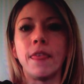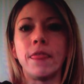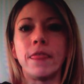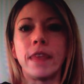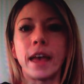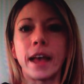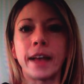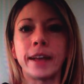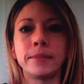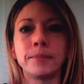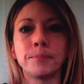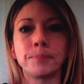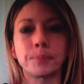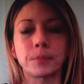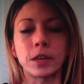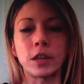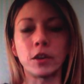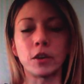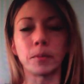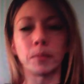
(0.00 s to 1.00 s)
Then,
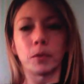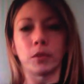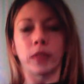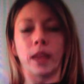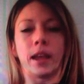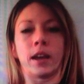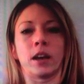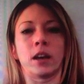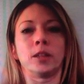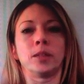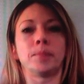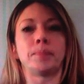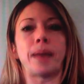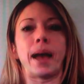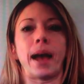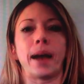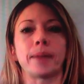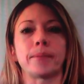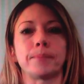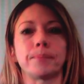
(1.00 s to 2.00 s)
and you're laying on your
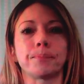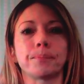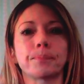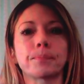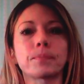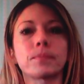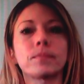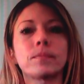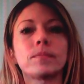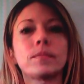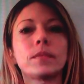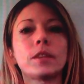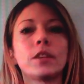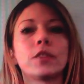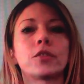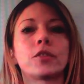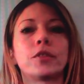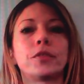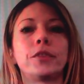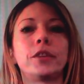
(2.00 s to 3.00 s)
back.
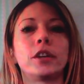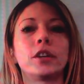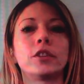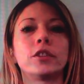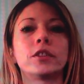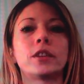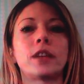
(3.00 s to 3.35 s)
So your feet are just